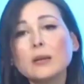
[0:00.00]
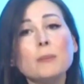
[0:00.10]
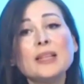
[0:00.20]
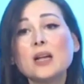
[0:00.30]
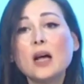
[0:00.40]

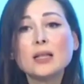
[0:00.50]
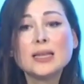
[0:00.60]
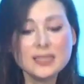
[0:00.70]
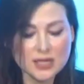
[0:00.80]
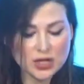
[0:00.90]
Mental health
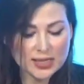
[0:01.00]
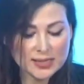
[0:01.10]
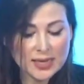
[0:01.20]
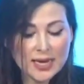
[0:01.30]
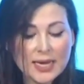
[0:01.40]

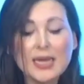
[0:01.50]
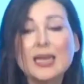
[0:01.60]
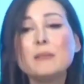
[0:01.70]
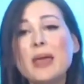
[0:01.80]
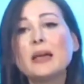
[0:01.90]
conditions
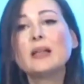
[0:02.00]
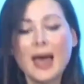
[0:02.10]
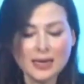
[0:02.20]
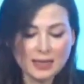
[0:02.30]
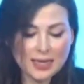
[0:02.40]
in male
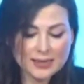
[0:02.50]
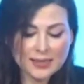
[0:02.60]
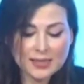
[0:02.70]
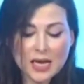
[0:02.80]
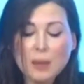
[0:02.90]

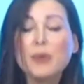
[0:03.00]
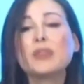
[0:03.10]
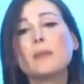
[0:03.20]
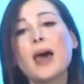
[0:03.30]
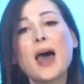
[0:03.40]
adolescents
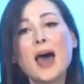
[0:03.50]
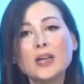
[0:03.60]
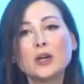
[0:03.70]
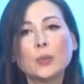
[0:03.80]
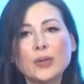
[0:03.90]
put them at
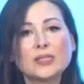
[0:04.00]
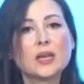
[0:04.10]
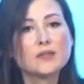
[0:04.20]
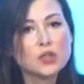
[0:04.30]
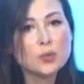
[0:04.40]
higher risk
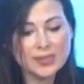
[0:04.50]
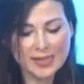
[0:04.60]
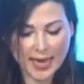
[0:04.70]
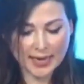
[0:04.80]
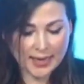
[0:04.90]
of
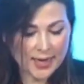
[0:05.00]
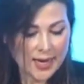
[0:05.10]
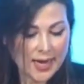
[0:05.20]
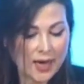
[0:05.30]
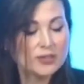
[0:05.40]
suicide,
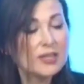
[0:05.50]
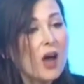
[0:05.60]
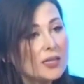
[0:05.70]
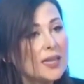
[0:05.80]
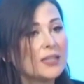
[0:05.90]

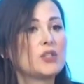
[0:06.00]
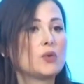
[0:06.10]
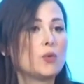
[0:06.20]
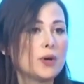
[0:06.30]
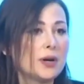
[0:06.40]
conduct
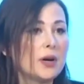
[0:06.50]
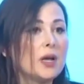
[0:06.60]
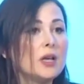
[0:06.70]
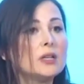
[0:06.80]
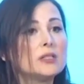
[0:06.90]
disorder,
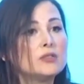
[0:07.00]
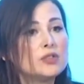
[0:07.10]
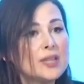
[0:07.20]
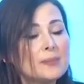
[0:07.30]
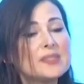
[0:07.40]

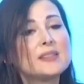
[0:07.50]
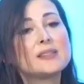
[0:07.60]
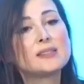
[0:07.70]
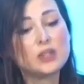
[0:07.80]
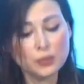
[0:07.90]

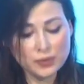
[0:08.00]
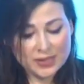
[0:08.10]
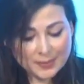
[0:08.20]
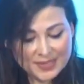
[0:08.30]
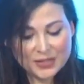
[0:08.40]
substance
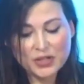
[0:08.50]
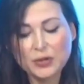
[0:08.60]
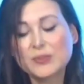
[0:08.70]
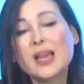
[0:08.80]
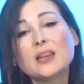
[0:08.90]

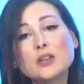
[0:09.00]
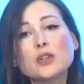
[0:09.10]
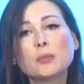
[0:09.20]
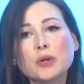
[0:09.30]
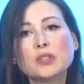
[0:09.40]
use, and
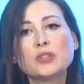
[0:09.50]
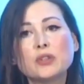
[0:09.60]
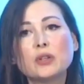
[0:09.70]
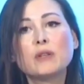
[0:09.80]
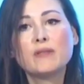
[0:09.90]

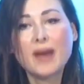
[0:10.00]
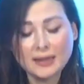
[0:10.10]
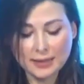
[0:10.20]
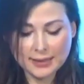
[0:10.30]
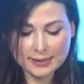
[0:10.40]
interpersonal
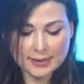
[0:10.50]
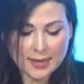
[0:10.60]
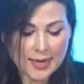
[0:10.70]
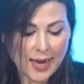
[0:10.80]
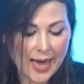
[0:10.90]
violence.
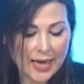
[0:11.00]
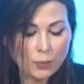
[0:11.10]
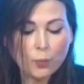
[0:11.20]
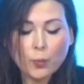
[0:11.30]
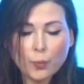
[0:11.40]

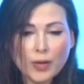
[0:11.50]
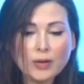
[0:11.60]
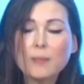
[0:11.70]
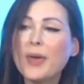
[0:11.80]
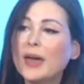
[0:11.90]
And when
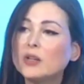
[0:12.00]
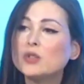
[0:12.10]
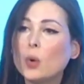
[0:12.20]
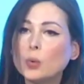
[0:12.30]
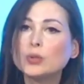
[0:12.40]
compared
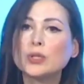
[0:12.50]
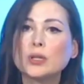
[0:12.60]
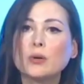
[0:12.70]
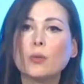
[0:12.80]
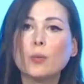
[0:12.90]
to
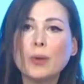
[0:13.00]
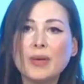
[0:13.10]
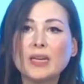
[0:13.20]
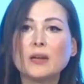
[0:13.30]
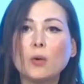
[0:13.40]
older
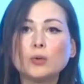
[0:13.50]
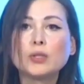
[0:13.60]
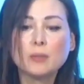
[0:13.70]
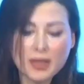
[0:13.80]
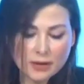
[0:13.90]
women and
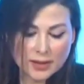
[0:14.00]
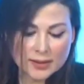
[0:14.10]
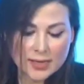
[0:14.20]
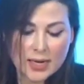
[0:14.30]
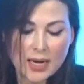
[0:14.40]
older mothers,